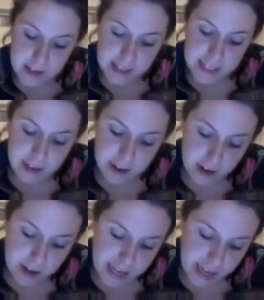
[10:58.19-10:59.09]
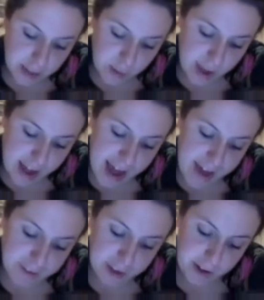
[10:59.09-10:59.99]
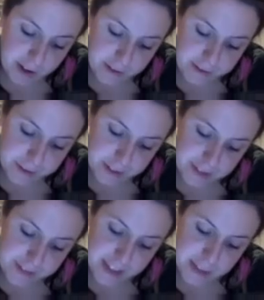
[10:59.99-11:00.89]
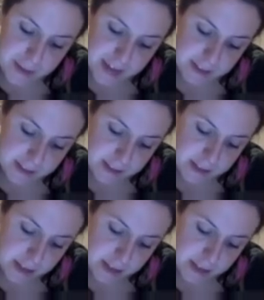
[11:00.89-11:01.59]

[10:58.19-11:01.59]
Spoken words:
Here, again, you want 1/2 a curve in that space,